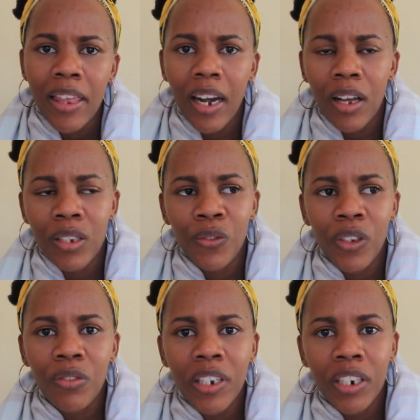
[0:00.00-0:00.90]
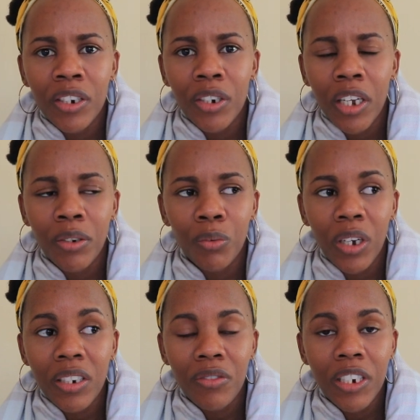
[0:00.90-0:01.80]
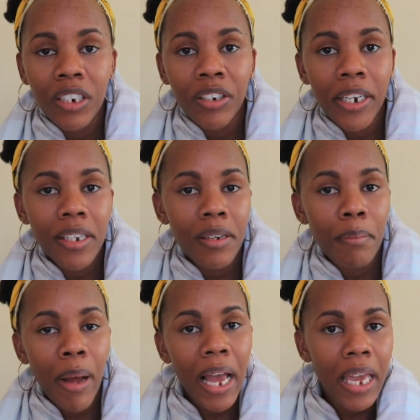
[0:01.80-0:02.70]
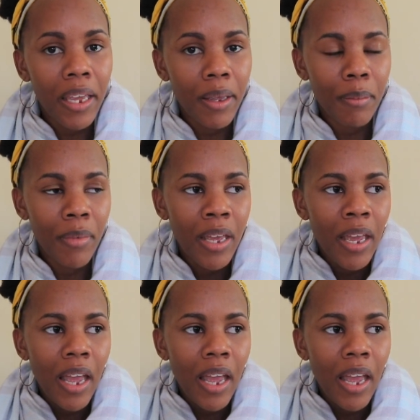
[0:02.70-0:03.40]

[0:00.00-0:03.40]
That I was fearfully and wonderfully created by him.